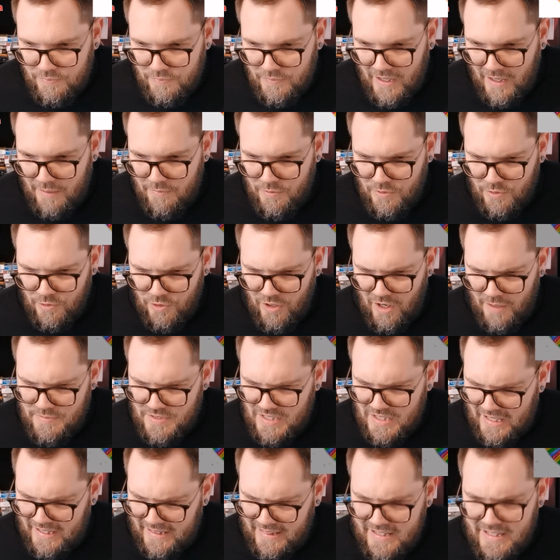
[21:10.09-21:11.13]
Cameron Grimes.
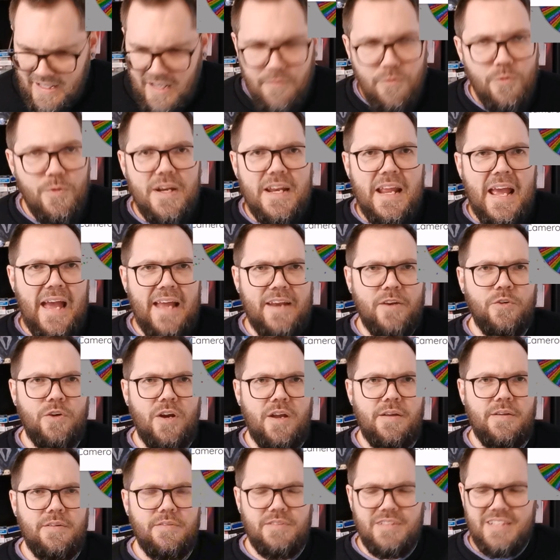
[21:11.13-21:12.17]
I think I've already had
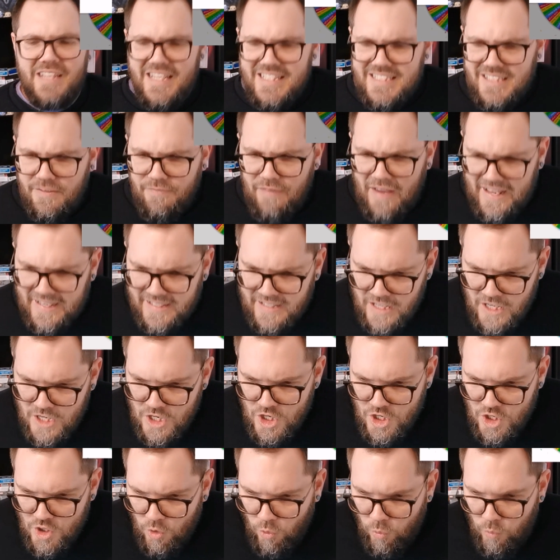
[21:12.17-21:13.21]
Grimes. Yes, I've had...
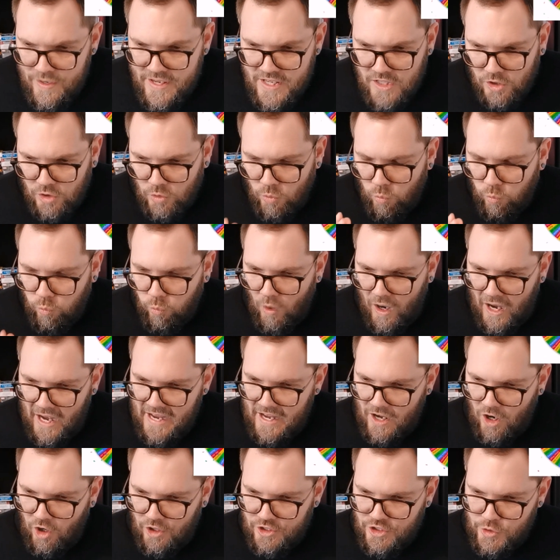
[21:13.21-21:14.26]
Wheel,
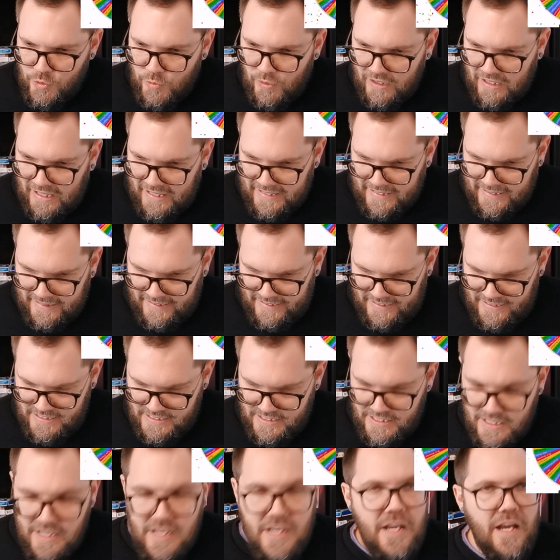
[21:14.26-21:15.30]
why are you like
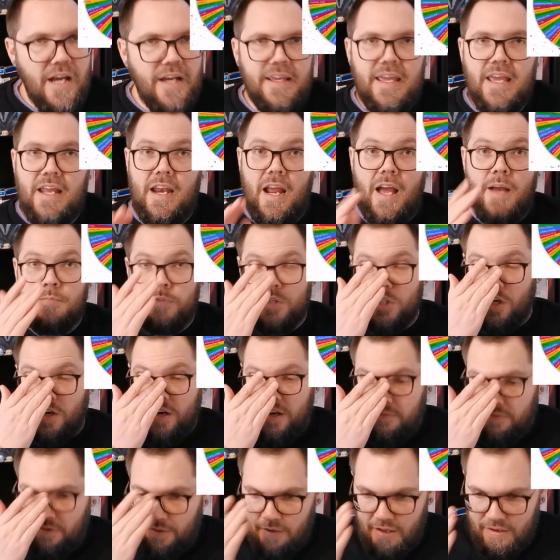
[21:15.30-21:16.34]
this? Again, I'm
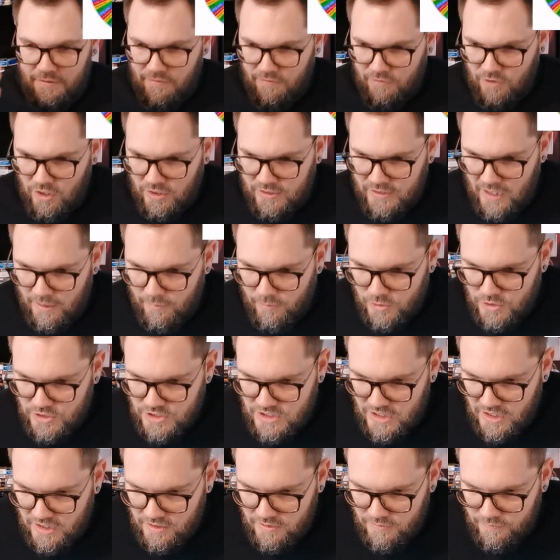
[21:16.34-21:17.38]
sorry if I forgot
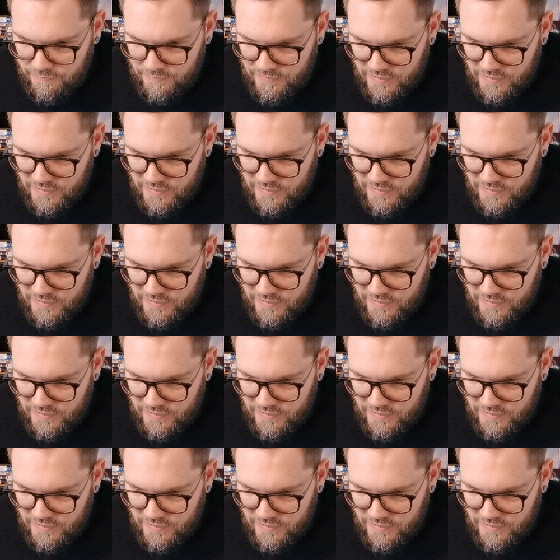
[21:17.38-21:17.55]
doubles.